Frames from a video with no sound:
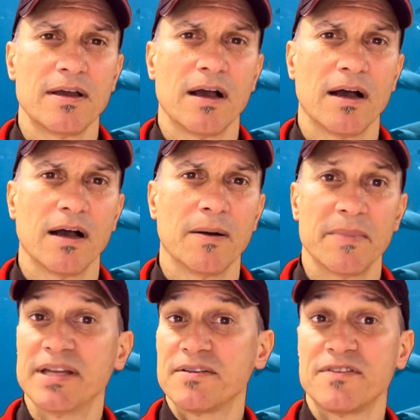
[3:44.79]
um,
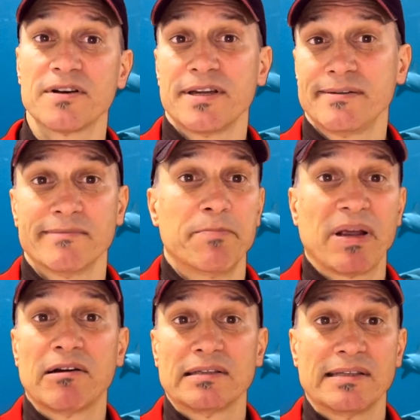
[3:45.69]
in a very
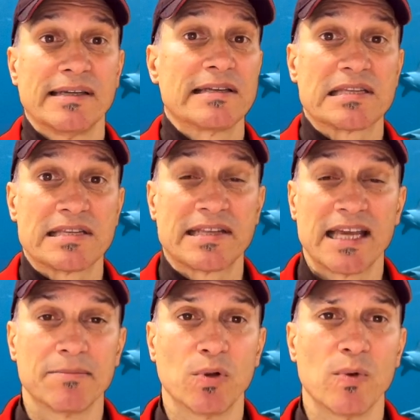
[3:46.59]
apparently
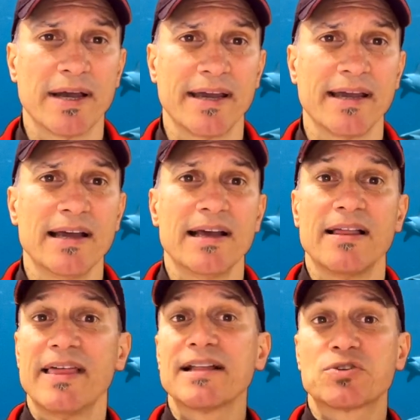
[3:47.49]
sustainable way.
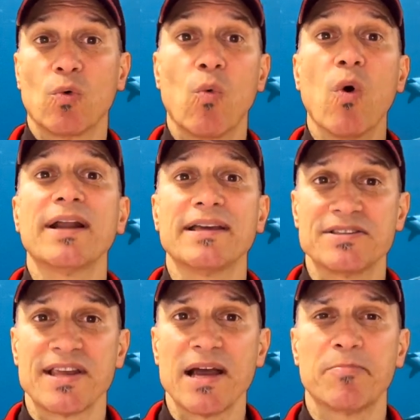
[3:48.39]
That's one
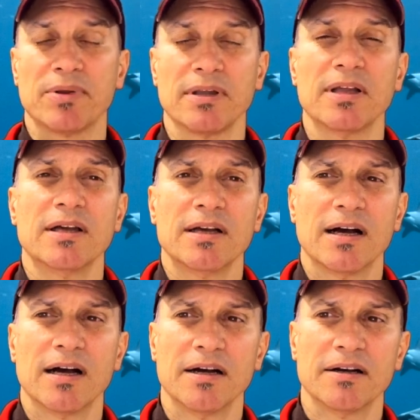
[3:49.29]
example
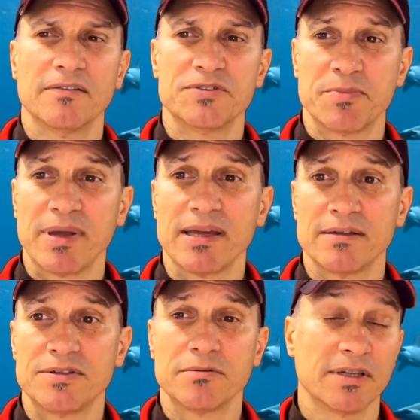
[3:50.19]
of
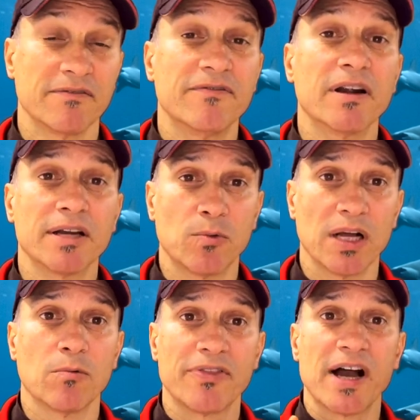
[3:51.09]
Japan doing very
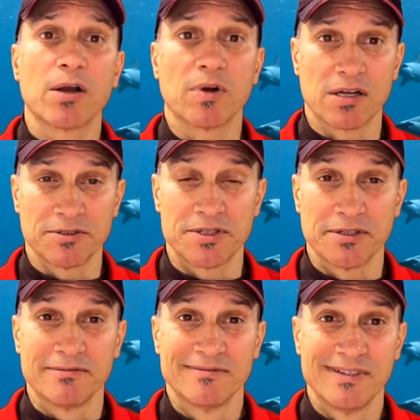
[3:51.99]
well with
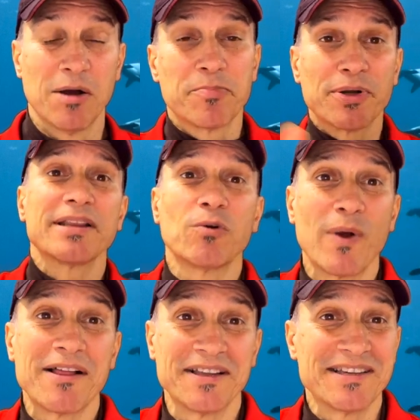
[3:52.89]
aquaculture. Now I'm putting the
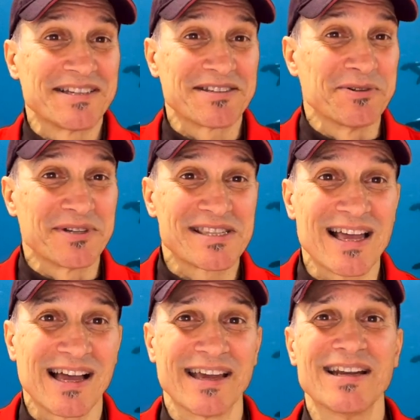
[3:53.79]
whaling issue
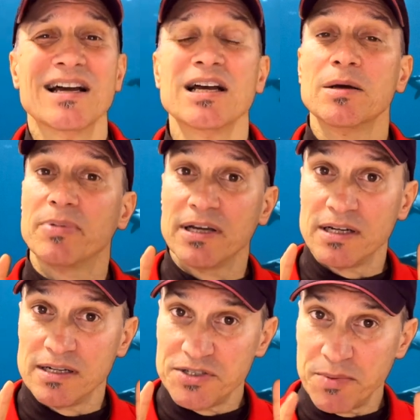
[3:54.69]
aside,
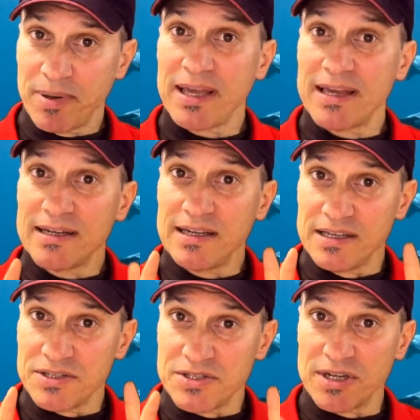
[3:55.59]
but Japan
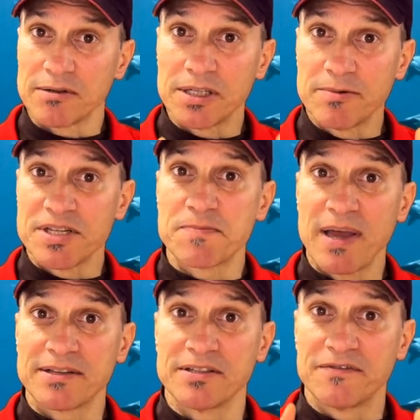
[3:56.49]
is generally
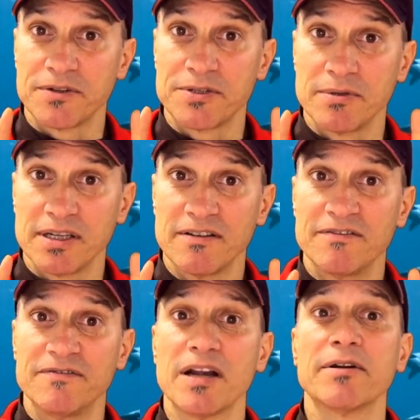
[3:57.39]
respected for doing a
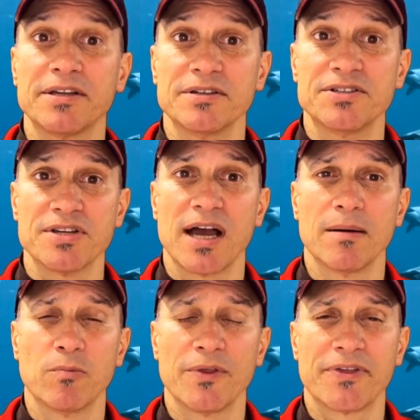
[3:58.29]
very good
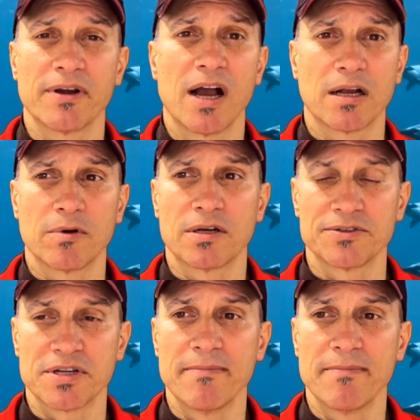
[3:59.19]
job with their aquaculture